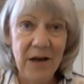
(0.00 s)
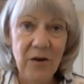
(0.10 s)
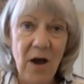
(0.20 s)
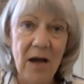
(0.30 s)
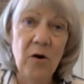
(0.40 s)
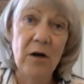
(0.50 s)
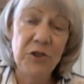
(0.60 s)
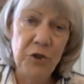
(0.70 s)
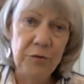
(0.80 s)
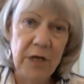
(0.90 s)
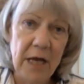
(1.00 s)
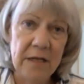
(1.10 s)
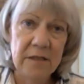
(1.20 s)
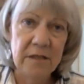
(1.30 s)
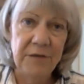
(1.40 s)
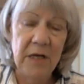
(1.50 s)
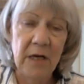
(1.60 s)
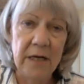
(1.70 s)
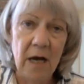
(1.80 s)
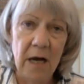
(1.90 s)
I caught 2 days of it.
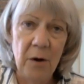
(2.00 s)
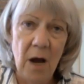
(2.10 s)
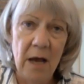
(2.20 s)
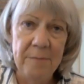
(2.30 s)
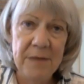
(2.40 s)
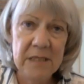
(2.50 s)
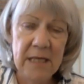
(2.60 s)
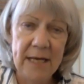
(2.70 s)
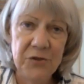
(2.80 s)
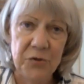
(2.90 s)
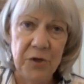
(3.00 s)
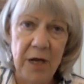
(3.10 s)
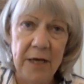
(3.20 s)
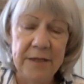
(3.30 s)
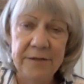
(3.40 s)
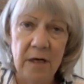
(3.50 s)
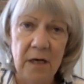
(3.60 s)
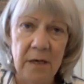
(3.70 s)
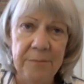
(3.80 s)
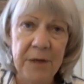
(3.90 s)
I missed yesterday's,
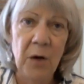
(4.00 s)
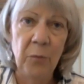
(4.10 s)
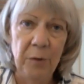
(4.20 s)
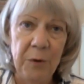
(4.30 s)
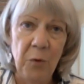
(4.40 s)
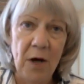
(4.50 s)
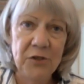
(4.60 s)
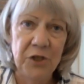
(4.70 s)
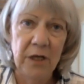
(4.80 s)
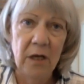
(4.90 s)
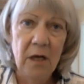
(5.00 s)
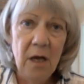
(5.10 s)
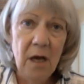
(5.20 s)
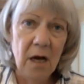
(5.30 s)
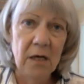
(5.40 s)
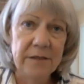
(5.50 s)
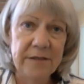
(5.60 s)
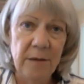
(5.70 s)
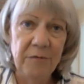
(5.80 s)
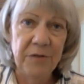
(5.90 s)
but I will be watching
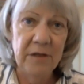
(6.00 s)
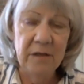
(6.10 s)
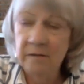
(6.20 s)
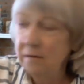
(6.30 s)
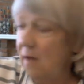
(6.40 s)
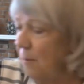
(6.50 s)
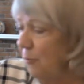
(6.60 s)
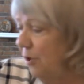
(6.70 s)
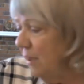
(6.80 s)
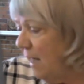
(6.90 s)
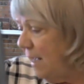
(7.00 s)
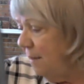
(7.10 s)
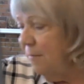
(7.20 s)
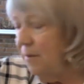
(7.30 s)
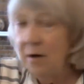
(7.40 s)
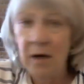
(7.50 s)
some of the pretty lame